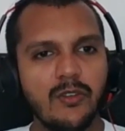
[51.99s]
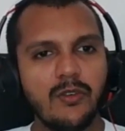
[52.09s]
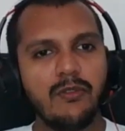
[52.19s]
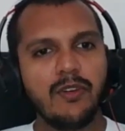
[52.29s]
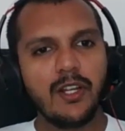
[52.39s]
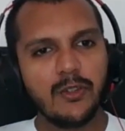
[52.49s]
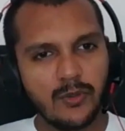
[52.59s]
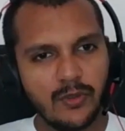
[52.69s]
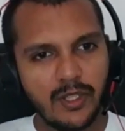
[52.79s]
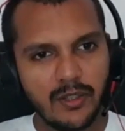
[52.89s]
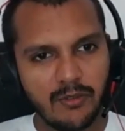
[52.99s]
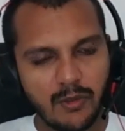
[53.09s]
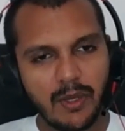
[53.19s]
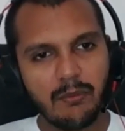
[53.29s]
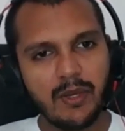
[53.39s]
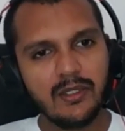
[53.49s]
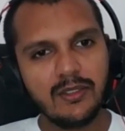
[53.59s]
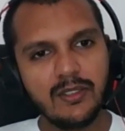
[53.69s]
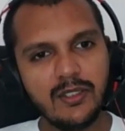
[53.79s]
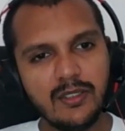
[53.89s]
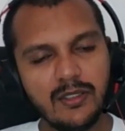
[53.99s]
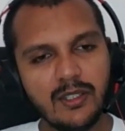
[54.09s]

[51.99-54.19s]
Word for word: to fly to UK for my master's.